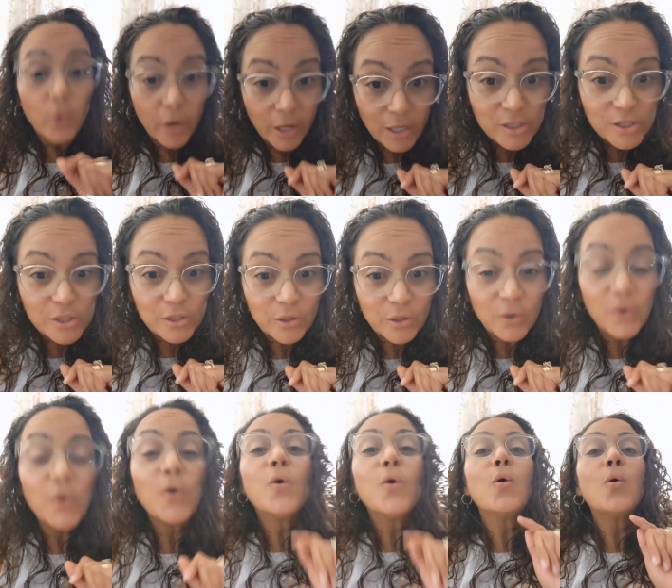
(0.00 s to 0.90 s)
which
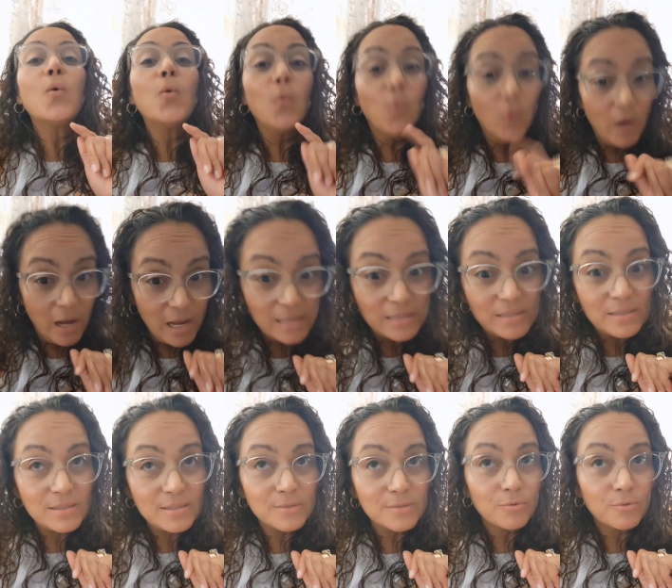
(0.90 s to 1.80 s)

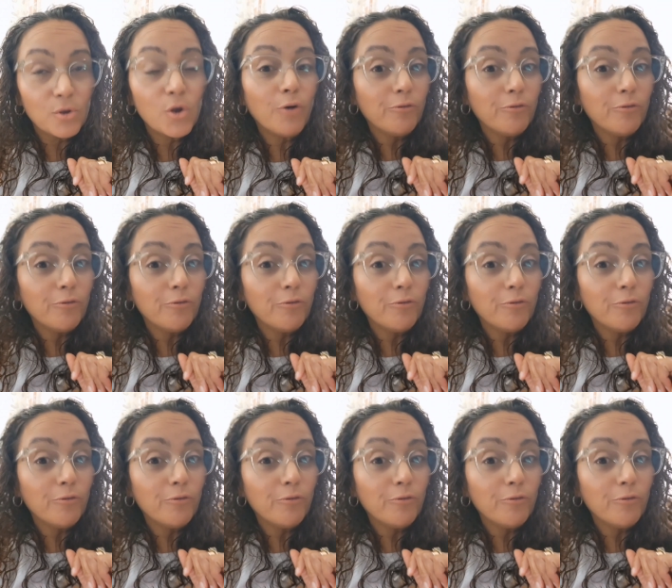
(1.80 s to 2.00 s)
was